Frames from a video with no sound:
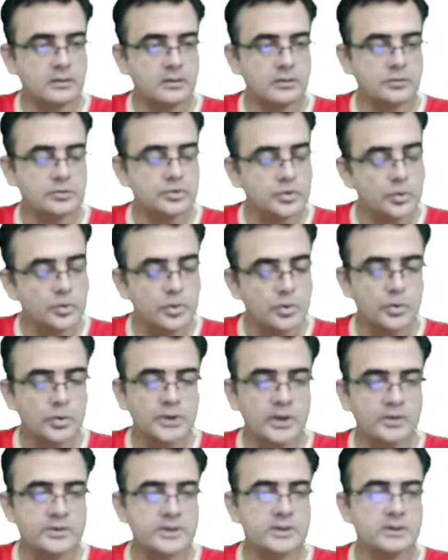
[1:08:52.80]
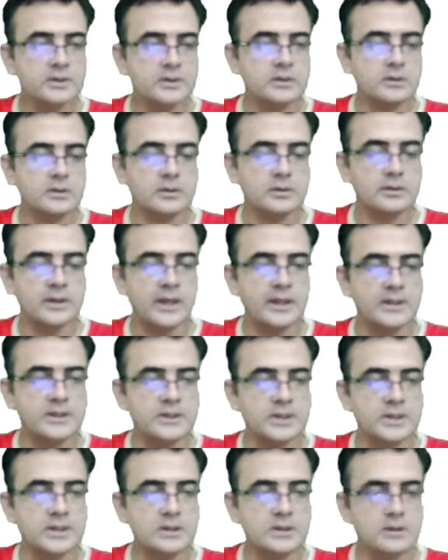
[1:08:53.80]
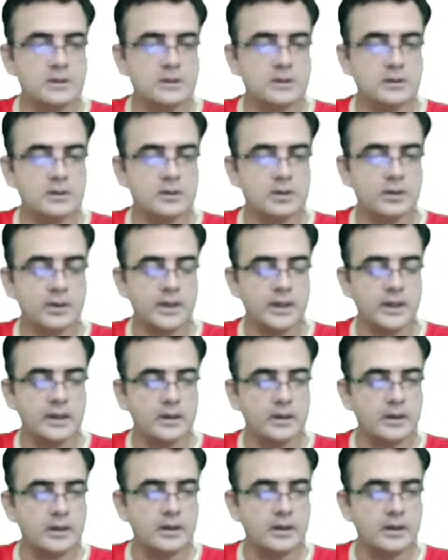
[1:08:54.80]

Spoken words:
June 2019, okay?